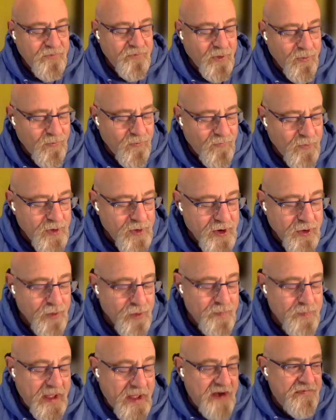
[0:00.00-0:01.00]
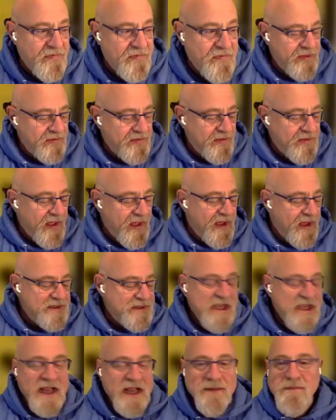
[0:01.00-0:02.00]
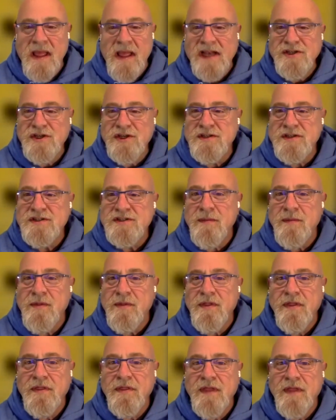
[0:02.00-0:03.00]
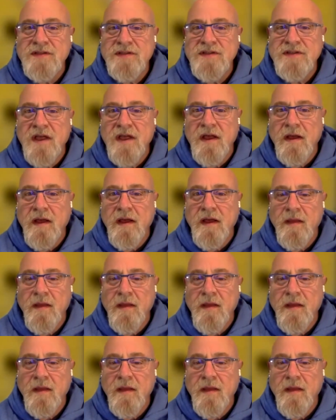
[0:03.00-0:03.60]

for, for your benefit, uh, Ted mentioned some of the things uh,